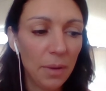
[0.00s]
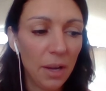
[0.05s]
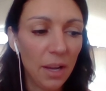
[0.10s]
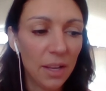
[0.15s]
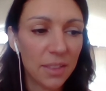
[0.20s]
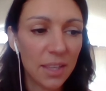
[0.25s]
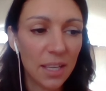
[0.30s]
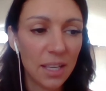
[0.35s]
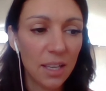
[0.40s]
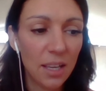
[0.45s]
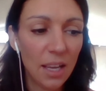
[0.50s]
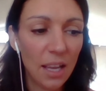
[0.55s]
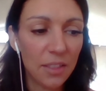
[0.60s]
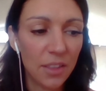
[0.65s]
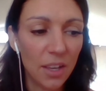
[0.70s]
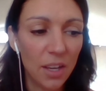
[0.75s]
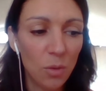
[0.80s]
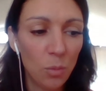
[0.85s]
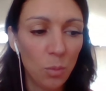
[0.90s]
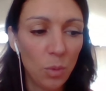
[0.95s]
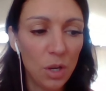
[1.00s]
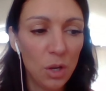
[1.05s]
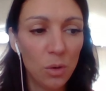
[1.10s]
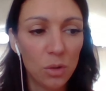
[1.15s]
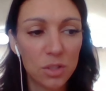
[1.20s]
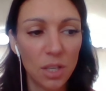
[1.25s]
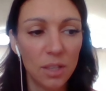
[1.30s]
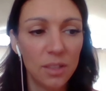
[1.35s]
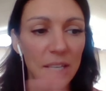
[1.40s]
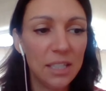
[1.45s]
thing, but I think that
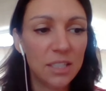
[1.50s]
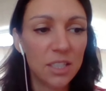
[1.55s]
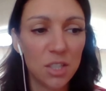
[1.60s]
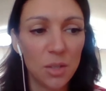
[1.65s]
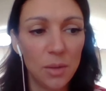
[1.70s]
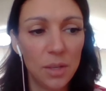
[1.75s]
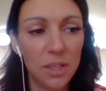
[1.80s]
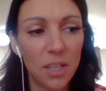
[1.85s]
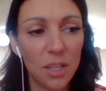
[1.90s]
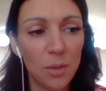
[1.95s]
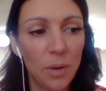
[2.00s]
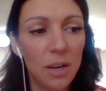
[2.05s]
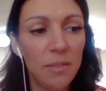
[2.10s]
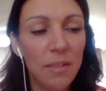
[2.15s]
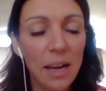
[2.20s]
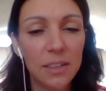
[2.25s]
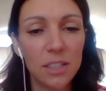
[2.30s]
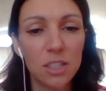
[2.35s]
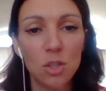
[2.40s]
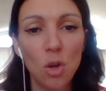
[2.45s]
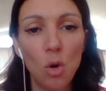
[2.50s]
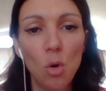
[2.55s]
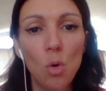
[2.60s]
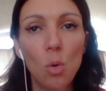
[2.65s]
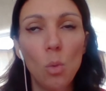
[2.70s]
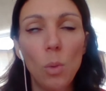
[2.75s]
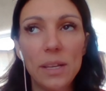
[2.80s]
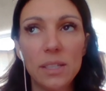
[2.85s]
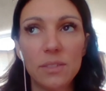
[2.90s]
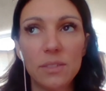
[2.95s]
we also need to do it the other way around. It's
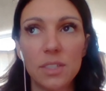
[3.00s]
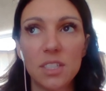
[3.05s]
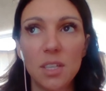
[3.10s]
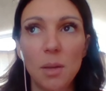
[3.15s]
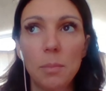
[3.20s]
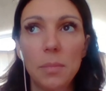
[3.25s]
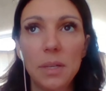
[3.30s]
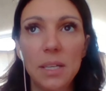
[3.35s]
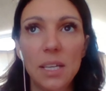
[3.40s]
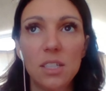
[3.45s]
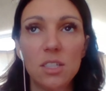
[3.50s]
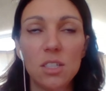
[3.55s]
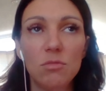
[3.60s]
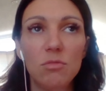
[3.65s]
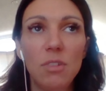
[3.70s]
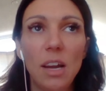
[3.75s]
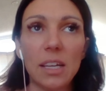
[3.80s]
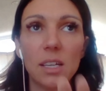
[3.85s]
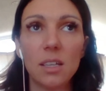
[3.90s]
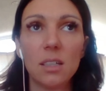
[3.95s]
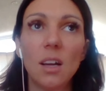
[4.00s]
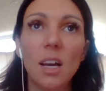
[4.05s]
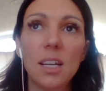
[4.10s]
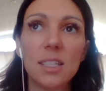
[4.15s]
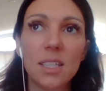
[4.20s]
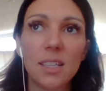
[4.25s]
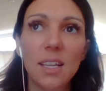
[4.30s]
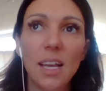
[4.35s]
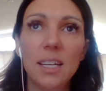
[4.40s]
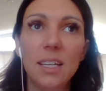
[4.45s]
not always for somebody to
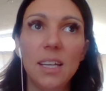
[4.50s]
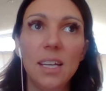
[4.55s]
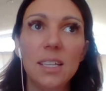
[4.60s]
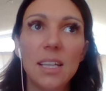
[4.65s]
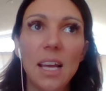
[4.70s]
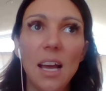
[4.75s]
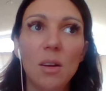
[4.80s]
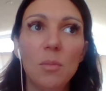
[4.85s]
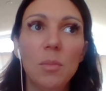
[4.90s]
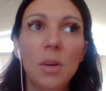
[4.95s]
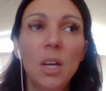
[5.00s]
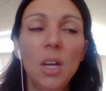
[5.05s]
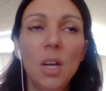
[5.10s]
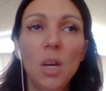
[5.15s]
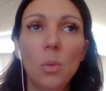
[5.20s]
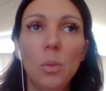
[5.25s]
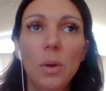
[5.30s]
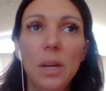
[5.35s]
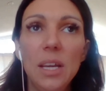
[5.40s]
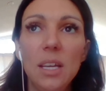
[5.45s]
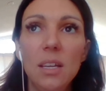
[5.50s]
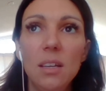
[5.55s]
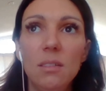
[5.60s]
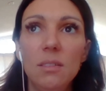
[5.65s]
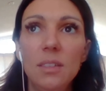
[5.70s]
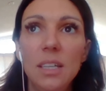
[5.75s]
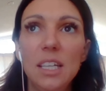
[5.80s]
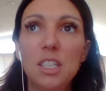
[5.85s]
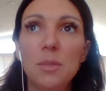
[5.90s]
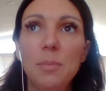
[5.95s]
recognize that they need help.
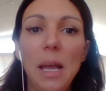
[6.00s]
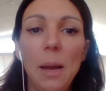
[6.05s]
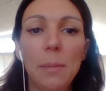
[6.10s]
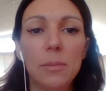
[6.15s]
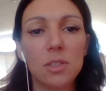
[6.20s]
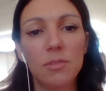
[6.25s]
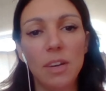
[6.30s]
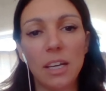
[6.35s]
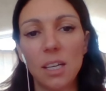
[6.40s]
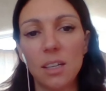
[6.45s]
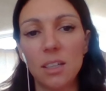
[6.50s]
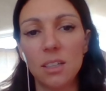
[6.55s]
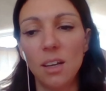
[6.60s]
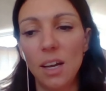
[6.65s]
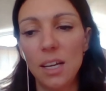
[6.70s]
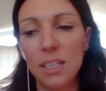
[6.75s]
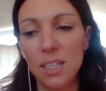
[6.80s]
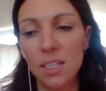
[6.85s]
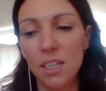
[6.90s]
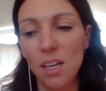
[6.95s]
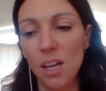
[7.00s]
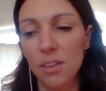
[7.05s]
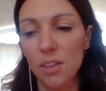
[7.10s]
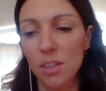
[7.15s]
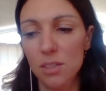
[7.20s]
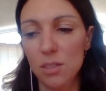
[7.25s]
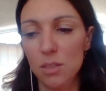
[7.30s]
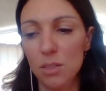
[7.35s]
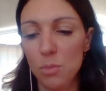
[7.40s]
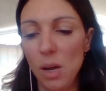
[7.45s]
We need to be able to recognize in
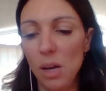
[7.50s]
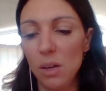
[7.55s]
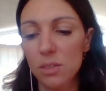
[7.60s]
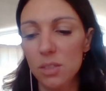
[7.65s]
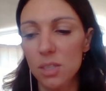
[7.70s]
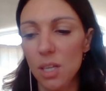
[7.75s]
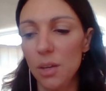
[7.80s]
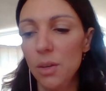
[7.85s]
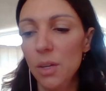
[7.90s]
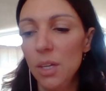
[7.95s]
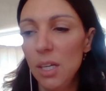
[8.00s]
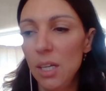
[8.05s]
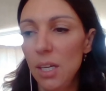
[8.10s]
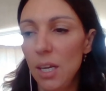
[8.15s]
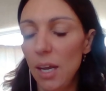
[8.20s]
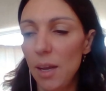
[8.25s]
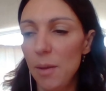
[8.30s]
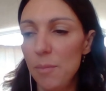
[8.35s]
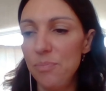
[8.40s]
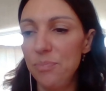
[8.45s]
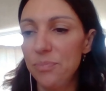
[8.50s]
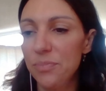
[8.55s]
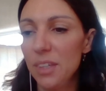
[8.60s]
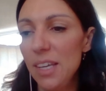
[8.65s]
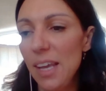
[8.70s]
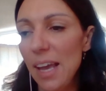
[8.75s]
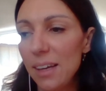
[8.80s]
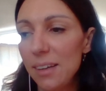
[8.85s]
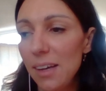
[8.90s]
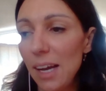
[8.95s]
others as well. So, um,
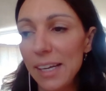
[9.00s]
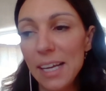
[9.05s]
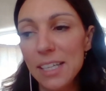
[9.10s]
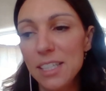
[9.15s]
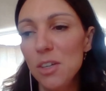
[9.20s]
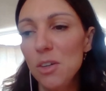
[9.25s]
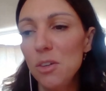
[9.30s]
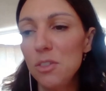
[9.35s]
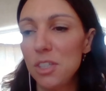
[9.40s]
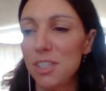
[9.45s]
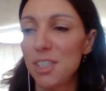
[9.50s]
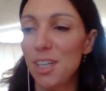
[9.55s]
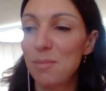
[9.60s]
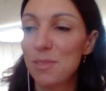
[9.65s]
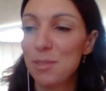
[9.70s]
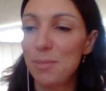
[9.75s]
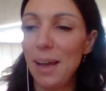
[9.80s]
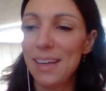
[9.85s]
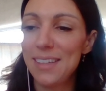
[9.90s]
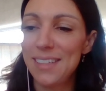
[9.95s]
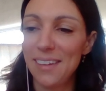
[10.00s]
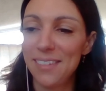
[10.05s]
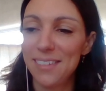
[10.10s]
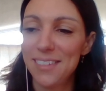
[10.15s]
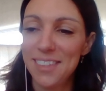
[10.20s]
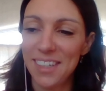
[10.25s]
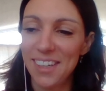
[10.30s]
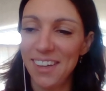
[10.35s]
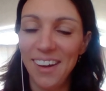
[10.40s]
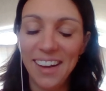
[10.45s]
yeah, I guess it all just comes back
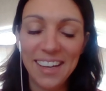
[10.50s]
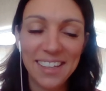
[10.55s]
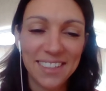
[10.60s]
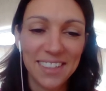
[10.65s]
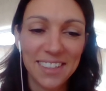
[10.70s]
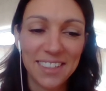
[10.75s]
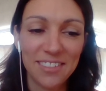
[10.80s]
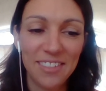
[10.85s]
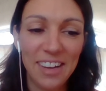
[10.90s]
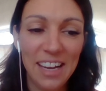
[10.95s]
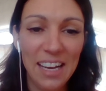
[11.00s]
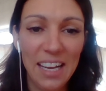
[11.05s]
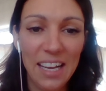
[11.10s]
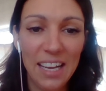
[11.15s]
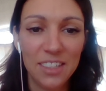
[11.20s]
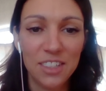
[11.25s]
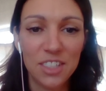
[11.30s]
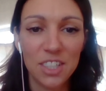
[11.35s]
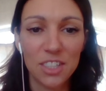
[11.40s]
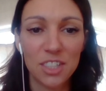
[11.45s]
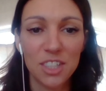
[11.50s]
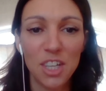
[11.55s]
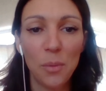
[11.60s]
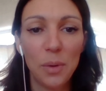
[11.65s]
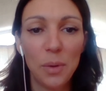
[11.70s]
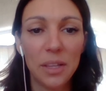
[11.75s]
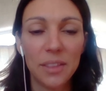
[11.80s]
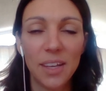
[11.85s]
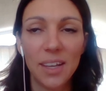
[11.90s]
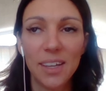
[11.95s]
down to kindness, really, and just
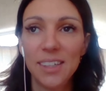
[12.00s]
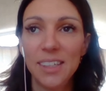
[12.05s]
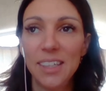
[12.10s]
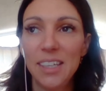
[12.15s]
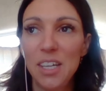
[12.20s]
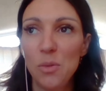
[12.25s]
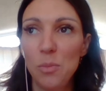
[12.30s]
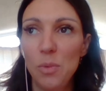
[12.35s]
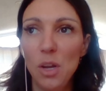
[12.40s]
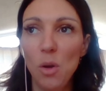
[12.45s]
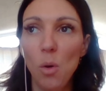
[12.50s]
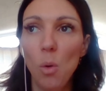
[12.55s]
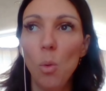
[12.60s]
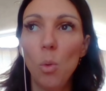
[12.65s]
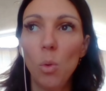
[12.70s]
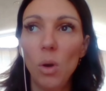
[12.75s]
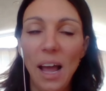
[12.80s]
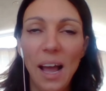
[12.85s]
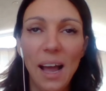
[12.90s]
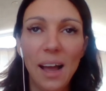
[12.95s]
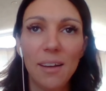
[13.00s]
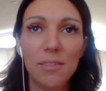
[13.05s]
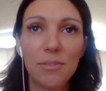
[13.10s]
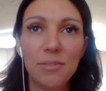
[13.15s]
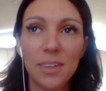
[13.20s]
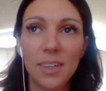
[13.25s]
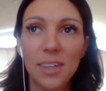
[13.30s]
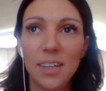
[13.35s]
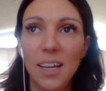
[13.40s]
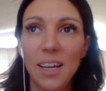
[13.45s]
knowing that we all
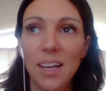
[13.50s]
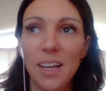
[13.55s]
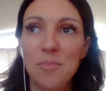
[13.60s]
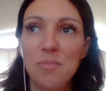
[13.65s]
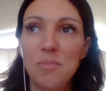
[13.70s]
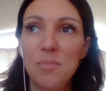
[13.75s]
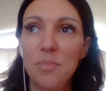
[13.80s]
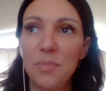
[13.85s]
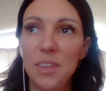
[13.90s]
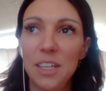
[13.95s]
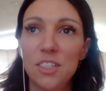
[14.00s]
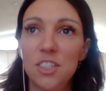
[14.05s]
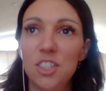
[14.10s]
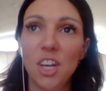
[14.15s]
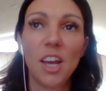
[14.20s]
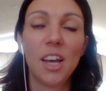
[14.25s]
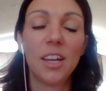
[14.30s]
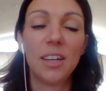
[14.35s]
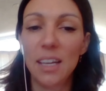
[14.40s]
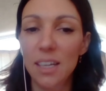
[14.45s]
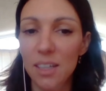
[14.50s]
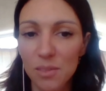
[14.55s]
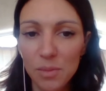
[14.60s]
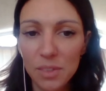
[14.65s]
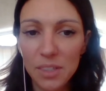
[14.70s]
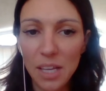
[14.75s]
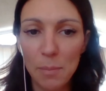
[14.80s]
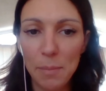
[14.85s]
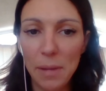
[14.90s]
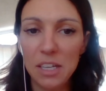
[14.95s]
have um, this
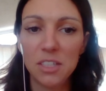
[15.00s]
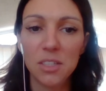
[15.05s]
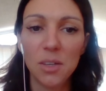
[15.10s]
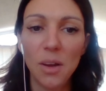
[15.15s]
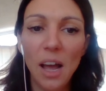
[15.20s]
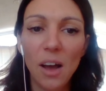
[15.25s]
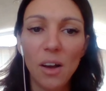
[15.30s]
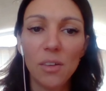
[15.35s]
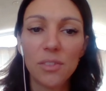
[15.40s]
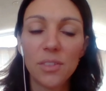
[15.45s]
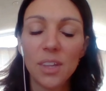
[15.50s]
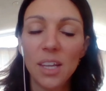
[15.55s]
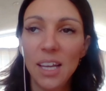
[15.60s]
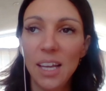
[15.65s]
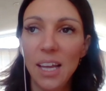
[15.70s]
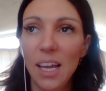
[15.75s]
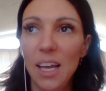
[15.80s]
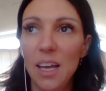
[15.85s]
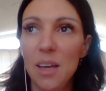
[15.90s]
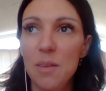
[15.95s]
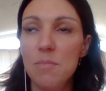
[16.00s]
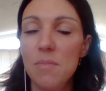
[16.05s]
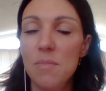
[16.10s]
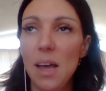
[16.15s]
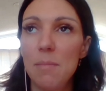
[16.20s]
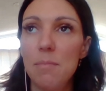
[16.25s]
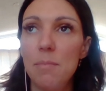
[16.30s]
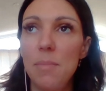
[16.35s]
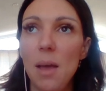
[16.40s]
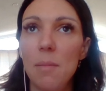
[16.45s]
journey with our mental health,
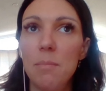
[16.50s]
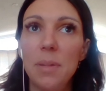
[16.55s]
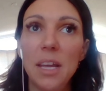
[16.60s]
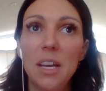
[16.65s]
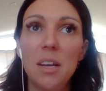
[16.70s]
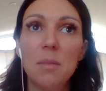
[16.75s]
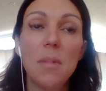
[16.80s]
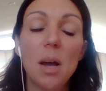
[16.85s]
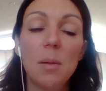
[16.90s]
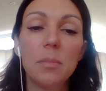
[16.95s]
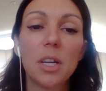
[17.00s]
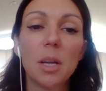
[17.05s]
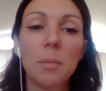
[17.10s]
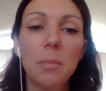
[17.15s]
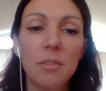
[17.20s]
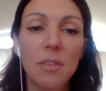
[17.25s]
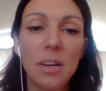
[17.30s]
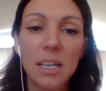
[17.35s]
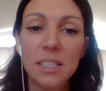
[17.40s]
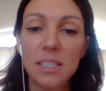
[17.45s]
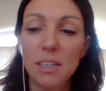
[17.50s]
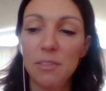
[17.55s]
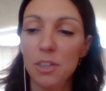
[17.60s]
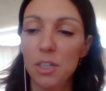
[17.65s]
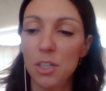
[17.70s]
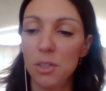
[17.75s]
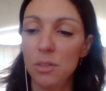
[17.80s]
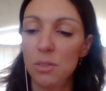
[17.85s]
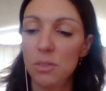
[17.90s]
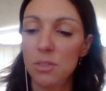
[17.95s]
um, and, and being a mum can be really
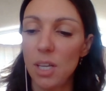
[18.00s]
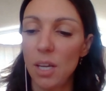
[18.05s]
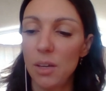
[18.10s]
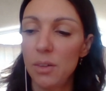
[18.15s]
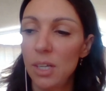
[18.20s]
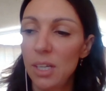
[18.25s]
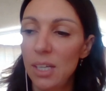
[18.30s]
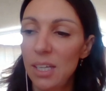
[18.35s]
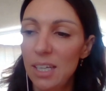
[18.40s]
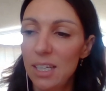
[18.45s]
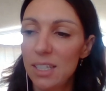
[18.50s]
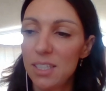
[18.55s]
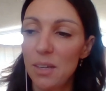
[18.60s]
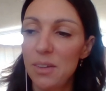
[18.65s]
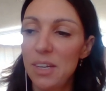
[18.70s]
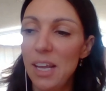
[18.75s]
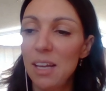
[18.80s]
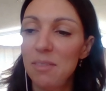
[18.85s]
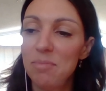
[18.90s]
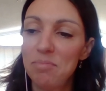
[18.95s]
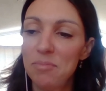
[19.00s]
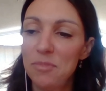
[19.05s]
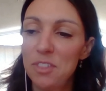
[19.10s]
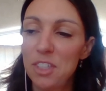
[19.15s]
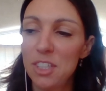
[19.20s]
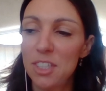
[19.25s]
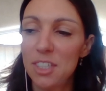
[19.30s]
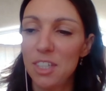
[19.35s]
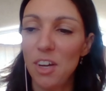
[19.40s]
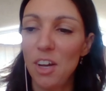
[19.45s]
difficult. So, so yeah,
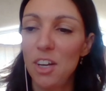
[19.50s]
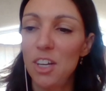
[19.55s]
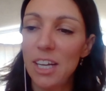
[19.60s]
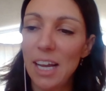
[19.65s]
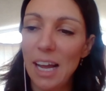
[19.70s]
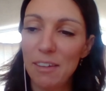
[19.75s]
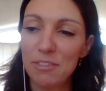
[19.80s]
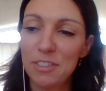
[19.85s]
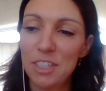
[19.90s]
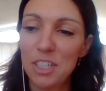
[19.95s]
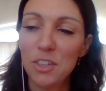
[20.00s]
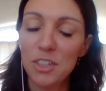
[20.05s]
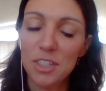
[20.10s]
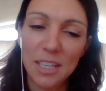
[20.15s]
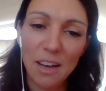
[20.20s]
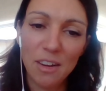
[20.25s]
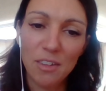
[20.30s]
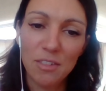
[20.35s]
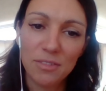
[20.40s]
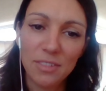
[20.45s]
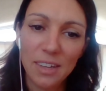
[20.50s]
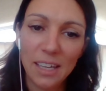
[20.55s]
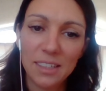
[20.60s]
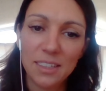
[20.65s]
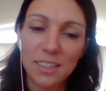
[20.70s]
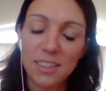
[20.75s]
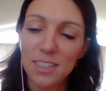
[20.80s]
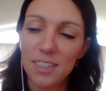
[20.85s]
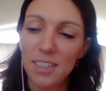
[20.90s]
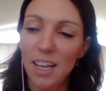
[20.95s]
just got to look after yourself
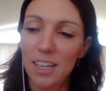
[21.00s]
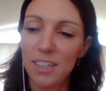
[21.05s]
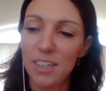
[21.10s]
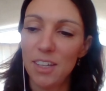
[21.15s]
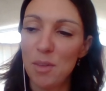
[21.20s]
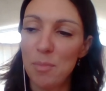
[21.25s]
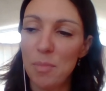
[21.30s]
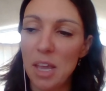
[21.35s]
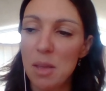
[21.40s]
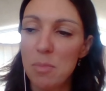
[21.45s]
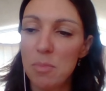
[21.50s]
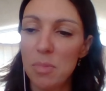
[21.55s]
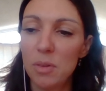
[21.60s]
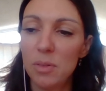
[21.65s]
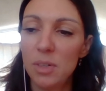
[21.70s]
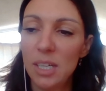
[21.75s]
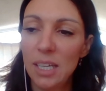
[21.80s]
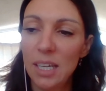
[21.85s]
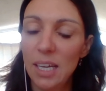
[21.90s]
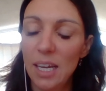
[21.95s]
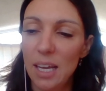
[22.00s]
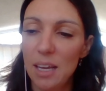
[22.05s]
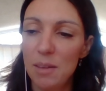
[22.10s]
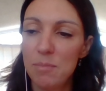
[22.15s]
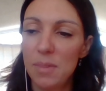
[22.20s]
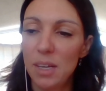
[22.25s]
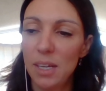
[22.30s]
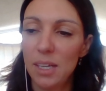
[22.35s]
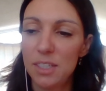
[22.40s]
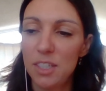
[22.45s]
and and other people
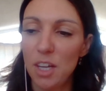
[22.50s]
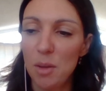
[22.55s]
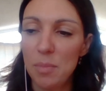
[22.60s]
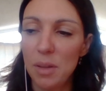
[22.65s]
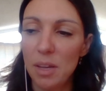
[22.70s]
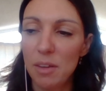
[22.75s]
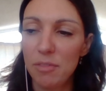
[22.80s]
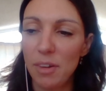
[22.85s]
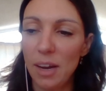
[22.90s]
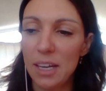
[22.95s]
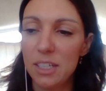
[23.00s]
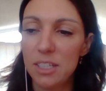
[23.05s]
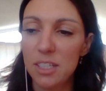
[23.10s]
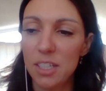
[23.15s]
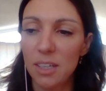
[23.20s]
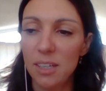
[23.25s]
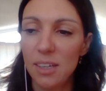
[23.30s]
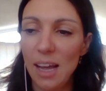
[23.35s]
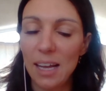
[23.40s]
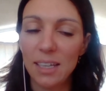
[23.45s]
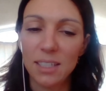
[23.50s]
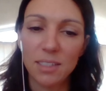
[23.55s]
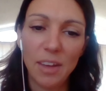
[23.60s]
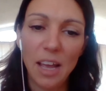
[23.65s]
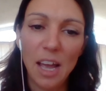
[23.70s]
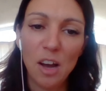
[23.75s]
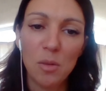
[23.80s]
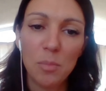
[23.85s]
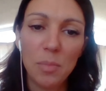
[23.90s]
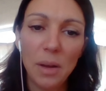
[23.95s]
um, and don't be afraid to
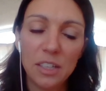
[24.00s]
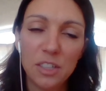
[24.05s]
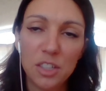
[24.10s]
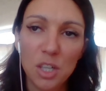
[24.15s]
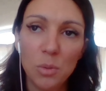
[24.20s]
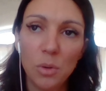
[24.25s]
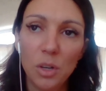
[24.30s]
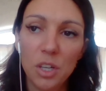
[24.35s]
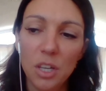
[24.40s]
ask for help and